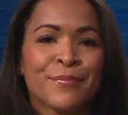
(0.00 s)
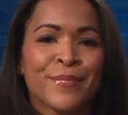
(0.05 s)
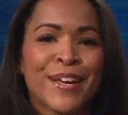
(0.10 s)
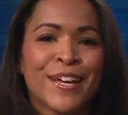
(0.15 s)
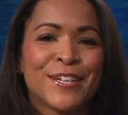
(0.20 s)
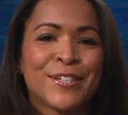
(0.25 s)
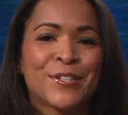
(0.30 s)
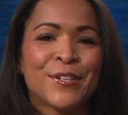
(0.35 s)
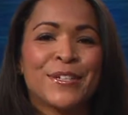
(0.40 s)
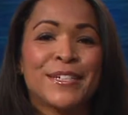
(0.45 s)

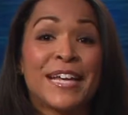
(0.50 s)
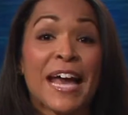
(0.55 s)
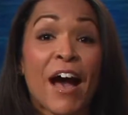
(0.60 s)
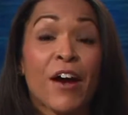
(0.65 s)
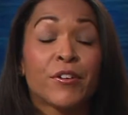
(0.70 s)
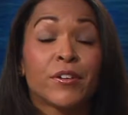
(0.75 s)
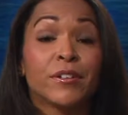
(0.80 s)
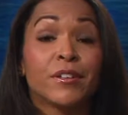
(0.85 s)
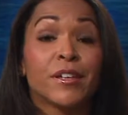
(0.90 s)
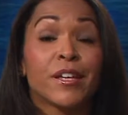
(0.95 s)
It's
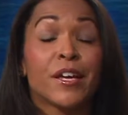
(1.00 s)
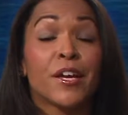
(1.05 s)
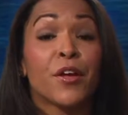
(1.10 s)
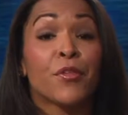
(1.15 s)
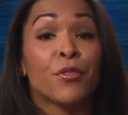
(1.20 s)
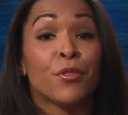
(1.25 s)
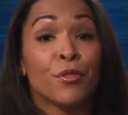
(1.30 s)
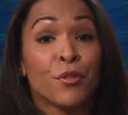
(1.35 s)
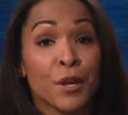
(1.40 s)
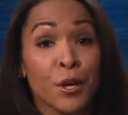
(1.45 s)
undoubtedly
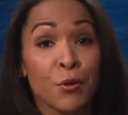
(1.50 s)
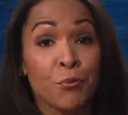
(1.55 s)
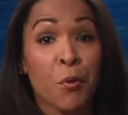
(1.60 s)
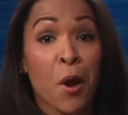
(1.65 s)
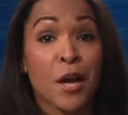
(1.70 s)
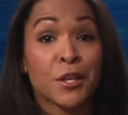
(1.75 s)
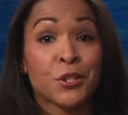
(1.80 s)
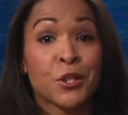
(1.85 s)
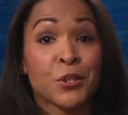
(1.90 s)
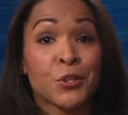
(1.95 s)
the
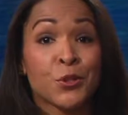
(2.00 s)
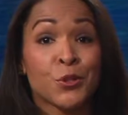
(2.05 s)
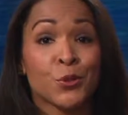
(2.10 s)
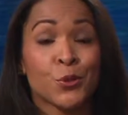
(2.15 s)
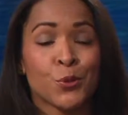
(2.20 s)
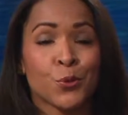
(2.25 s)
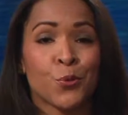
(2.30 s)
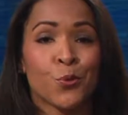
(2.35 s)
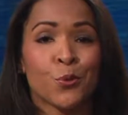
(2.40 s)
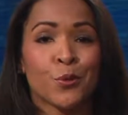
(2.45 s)
Rochester
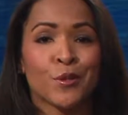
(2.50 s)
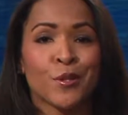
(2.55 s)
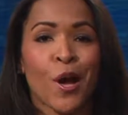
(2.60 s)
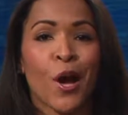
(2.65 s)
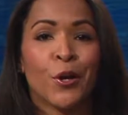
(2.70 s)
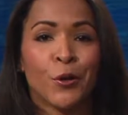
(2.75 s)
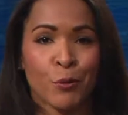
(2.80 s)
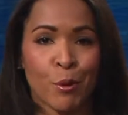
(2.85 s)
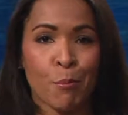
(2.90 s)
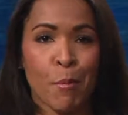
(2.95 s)
school
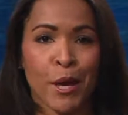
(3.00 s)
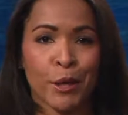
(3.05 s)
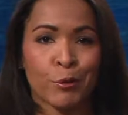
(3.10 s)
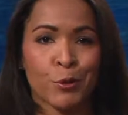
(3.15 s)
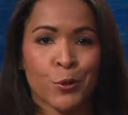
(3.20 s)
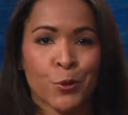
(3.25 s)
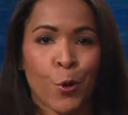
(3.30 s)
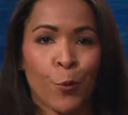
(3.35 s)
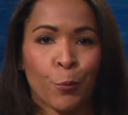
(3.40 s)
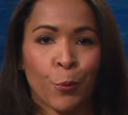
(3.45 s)
under a
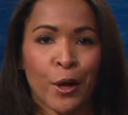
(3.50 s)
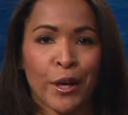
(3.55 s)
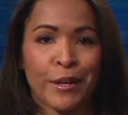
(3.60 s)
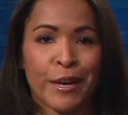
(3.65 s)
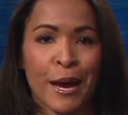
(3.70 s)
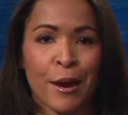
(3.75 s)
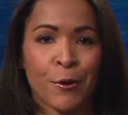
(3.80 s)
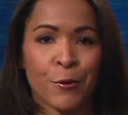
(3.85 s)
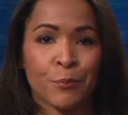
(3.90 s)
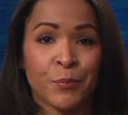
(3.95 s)
microscope right
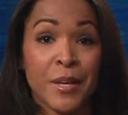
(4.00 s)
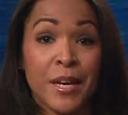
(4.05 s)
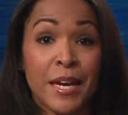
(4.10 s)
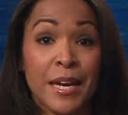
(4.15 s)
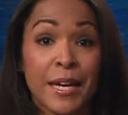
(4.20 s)
now.